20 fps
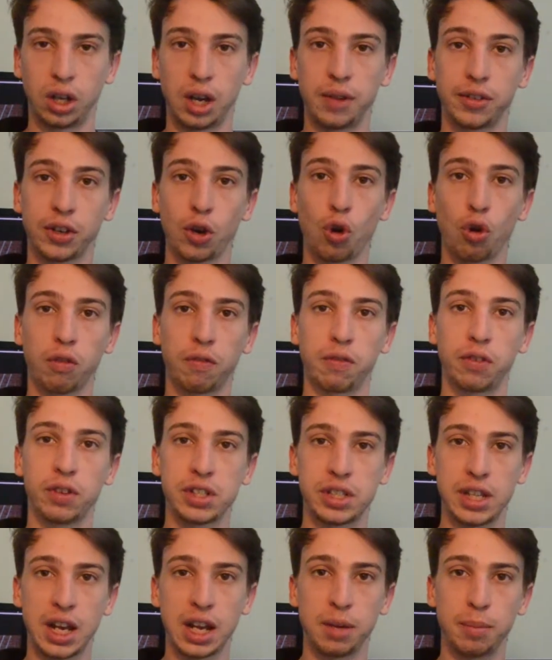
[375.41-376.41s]
If you're going for the
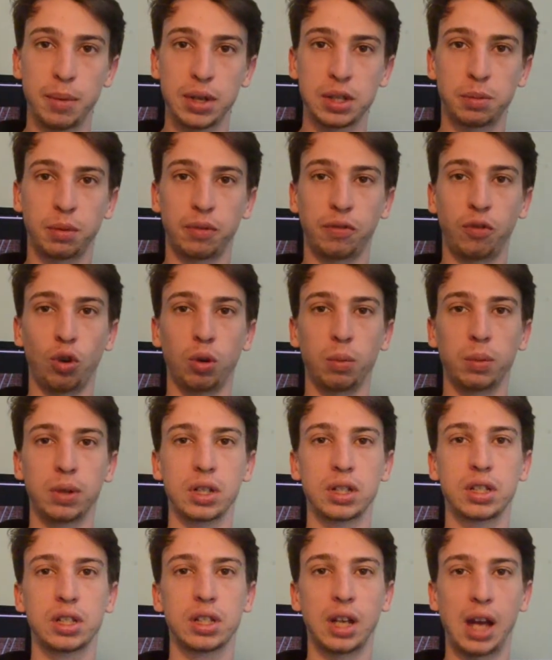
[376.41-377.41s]
second best
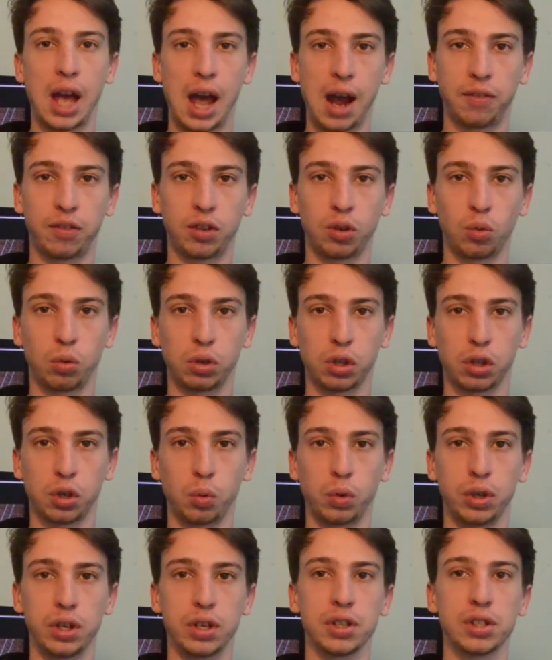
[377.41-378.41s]
performance after worker
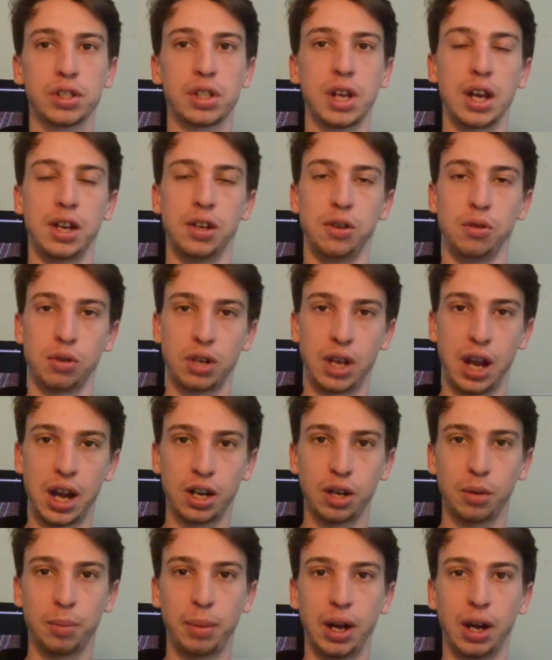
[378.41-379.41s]
wheels and you
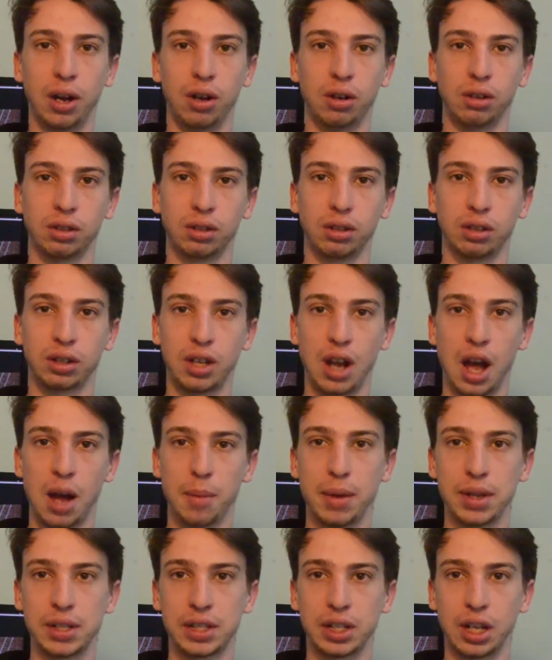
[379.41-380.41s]
care about not
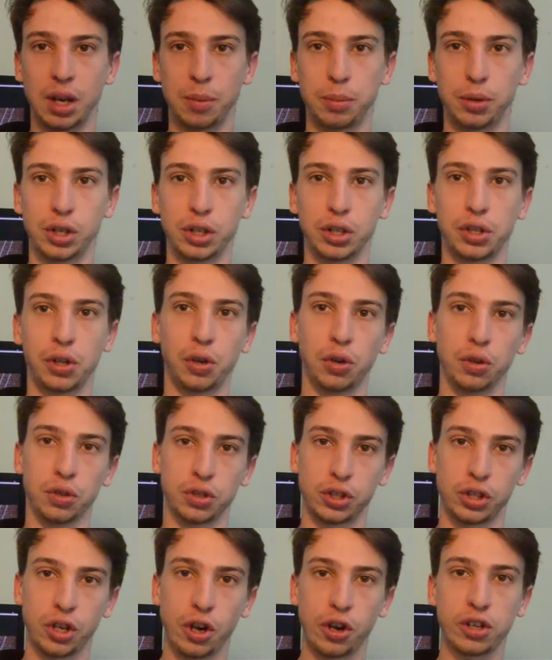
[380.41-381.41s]
messing up your
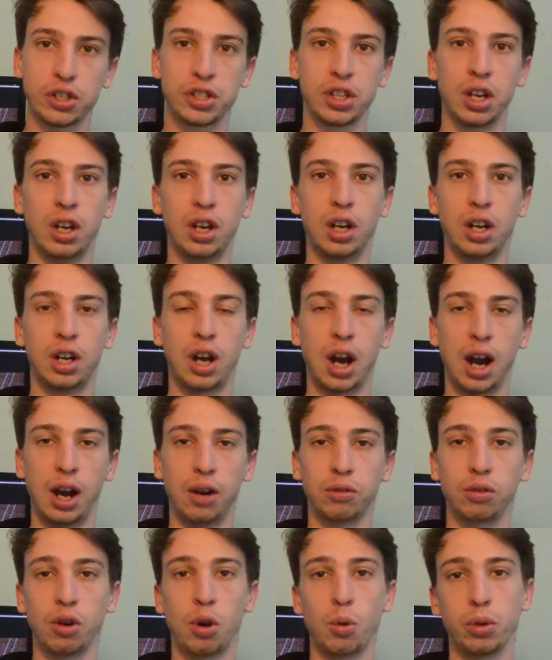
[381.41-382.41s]
internals or darts, I
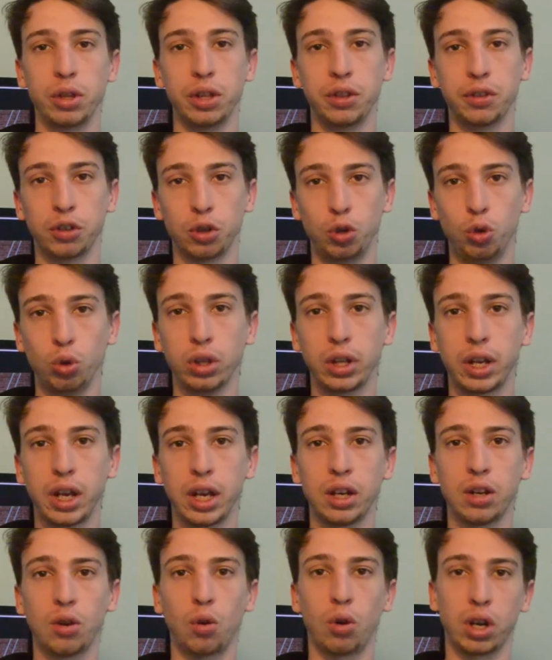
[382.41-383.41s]
would go with either
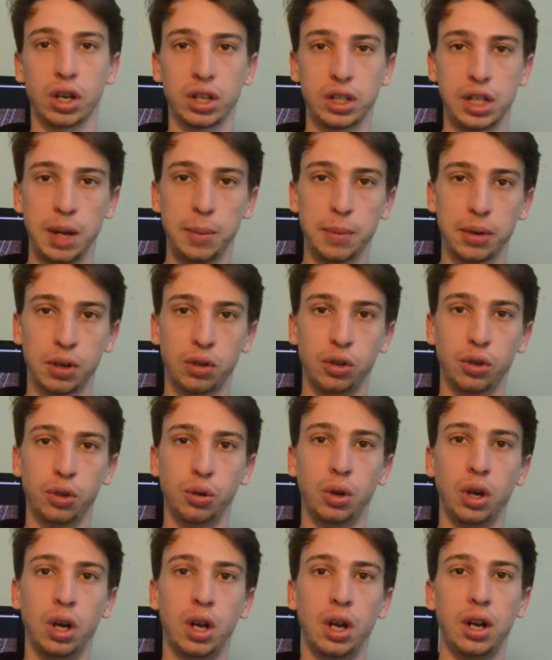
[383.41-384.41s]
Hooligan or Containment
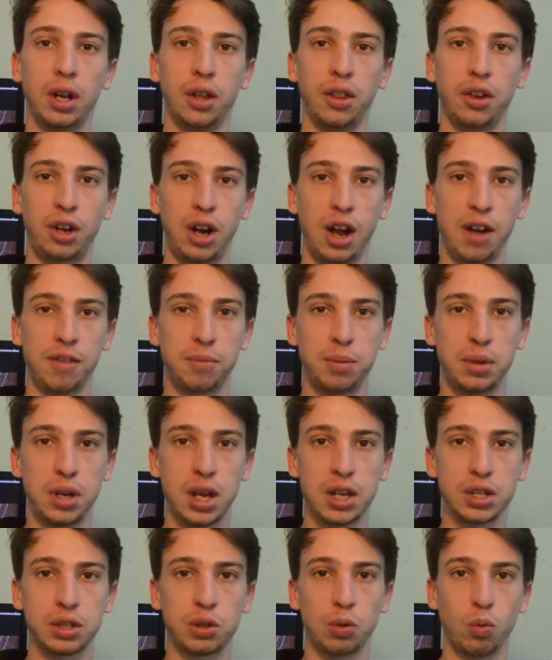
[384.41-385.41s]
Crew. Their
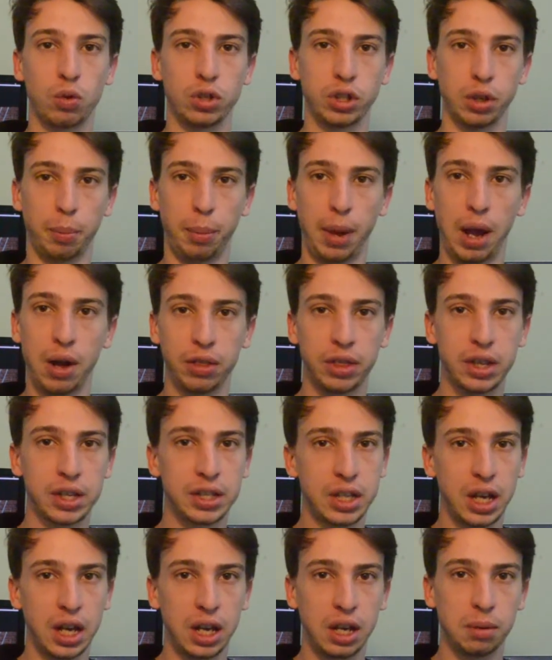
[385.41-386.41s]
FPS was about the
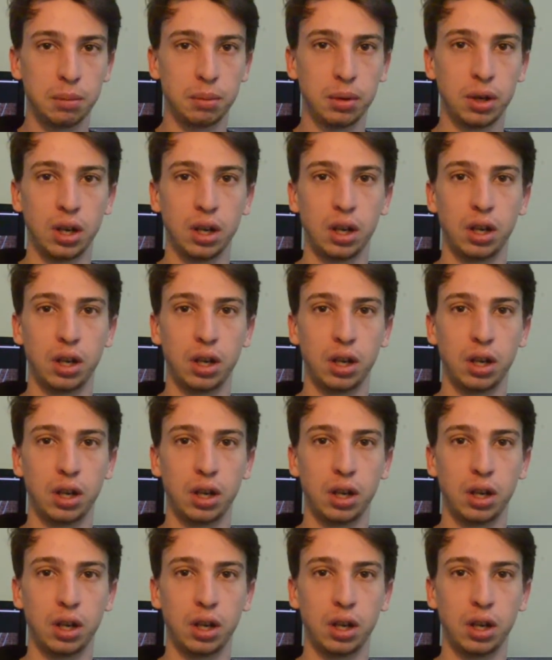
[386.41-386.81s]
same.